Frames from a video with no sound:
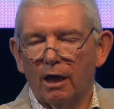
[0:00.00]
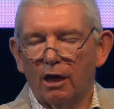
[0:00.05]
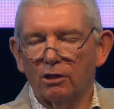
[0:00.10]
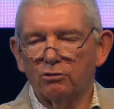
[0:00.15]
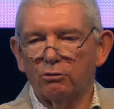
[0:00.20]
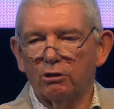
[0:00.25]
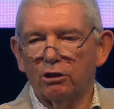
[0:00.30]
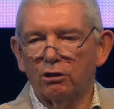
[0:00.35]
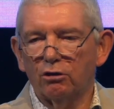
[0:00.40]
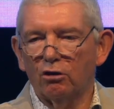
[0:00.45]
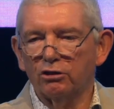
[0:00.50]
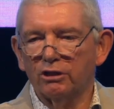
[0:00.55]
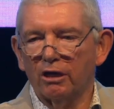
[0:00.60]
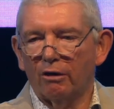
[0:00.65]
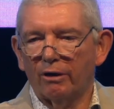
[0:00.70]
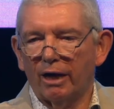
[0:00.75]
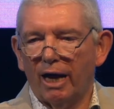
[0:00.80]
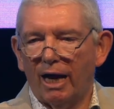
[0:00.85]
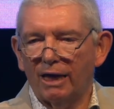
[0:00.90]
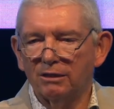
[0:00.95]
As we close
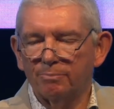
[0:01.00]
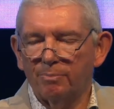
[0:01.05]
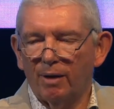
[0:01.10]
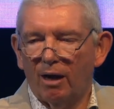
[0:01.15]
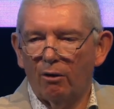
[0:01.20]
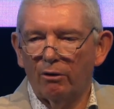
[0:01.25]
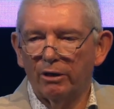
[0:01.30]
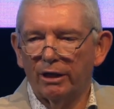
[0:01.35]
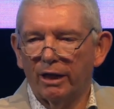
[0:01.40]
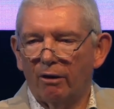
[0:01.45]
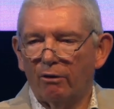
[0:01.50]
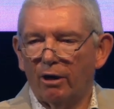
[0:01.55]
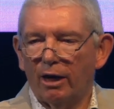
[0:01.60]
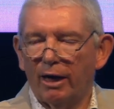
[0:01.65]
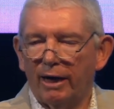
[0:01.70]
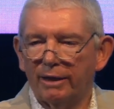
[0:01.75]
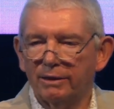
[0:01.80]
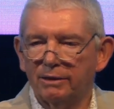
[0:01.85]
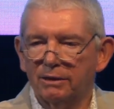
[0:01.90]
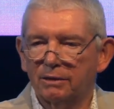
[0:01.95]
our eyes, bowing our
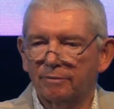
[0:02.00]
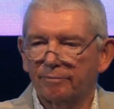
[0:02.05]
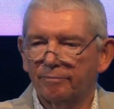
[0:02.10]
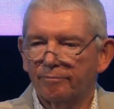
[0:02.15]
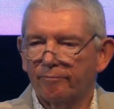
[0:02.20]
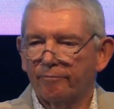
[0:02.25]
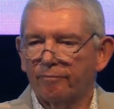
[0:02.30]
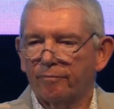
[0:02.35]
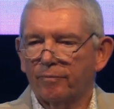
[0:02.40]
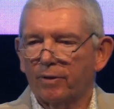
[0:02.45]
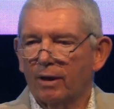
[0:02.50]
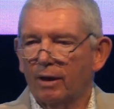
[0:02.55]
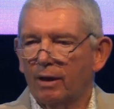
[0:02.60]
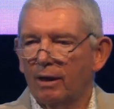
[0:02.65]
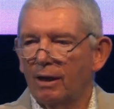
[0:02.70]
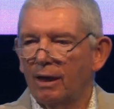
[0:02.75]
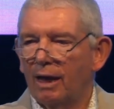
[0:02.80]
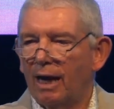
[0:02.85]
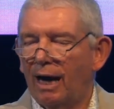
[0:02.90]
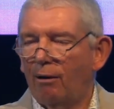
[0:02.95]
heads,
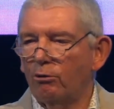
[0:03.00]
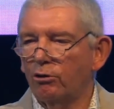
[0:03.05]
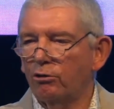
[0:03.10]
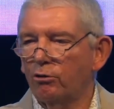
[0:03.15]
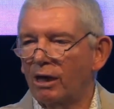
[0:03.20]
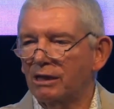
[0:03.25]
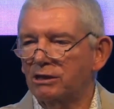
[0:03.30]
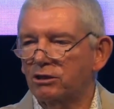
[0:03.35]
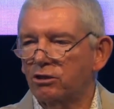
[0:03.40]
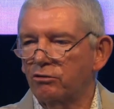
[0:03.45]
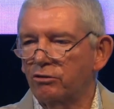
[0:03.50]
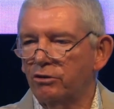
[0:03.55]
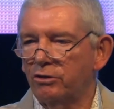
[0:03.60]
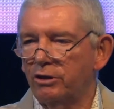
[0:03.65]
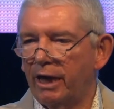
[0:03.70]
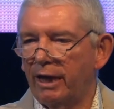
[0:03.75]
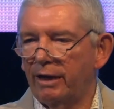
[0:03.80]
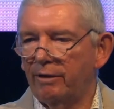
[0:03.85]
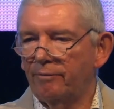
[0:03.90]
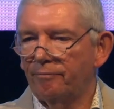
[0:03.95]
I want to ask you
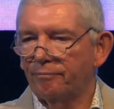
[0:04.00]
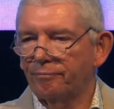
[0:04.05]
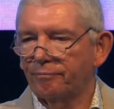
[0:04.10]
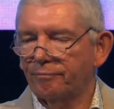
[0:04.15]
today,